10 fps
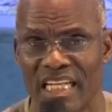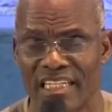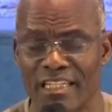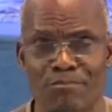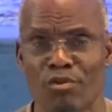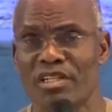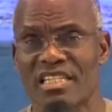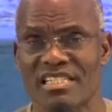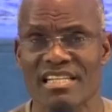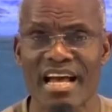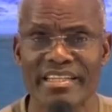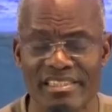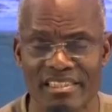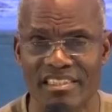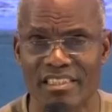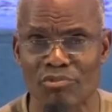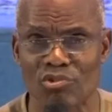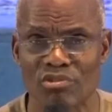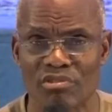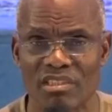They put it aside in
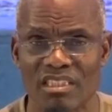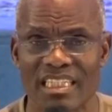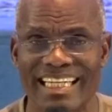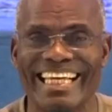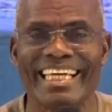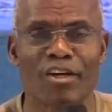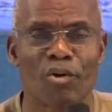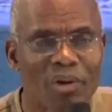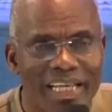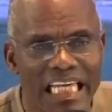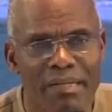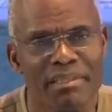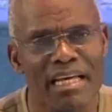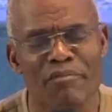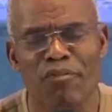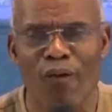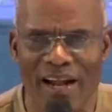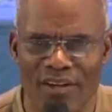Egypt. He could keep them for